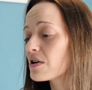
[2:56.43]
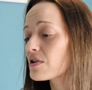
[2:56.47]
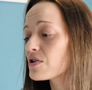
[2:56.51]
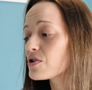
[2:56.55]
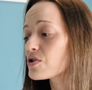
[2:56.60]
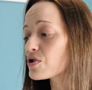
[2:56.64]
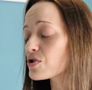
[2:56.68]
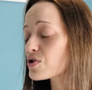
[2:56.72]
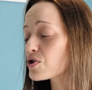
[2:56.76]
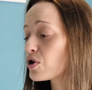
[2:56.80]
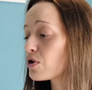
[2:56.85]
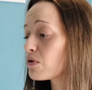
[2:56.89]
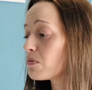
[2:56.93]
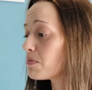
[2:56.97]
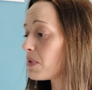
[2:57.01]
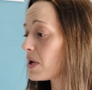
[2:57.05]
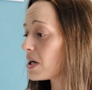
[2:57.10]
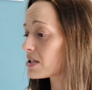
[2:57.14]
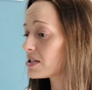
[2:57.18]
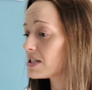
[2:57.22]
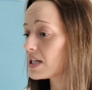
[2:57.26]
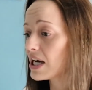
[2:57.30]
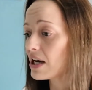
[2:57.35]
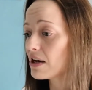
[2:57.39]
just come
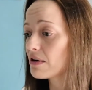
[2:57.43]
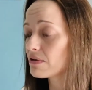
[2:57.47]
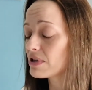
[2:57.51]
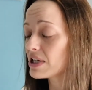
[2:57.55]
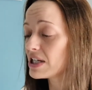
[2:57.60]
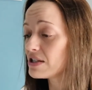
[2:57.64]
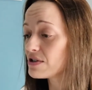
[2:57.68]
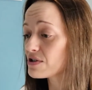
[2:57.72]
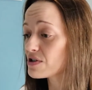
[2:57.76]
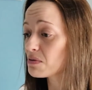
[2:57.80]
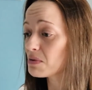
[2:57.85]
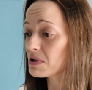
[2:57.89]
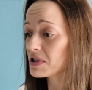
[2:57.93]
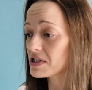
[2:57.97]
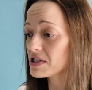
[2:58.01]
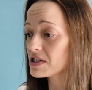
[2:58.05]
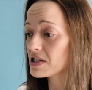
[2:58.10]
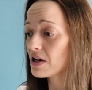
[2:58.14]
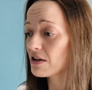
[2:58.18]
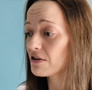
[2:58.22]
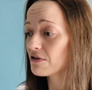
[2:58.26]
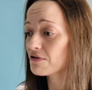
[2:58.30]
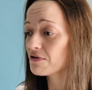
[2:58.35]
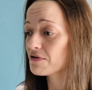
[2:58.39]
back down into
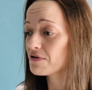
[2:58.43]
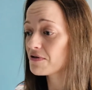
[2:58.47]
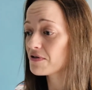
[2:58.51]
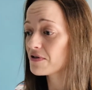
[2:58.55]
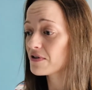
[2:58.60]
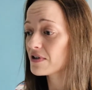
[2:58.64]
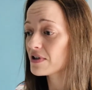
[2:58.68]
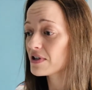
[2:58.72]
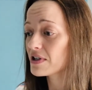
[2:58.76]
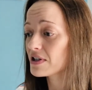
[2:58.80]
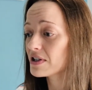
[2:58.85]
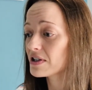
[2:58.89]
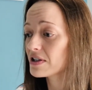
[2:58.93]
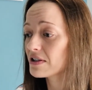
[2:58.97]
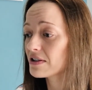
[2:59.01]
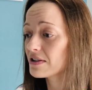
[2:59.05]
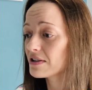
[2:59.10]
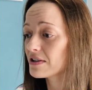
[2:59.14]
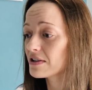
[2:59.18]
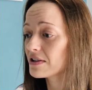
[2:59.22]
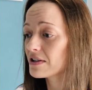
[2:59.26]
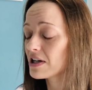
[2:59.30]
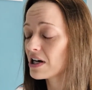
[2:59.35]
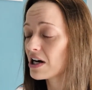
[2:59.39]
myself,
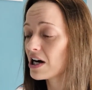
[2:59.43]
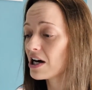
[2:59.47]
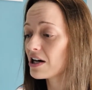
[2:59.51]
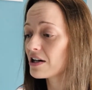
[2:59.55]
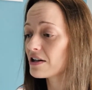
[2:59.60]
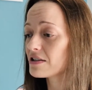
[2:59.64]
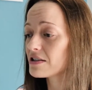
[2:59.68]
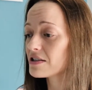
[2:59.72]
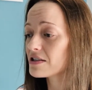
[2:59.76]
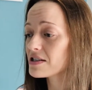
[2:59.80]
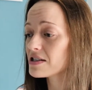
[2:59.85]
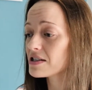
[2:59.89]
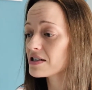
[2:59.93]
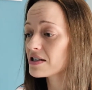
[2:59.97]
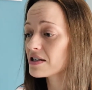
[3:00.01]
and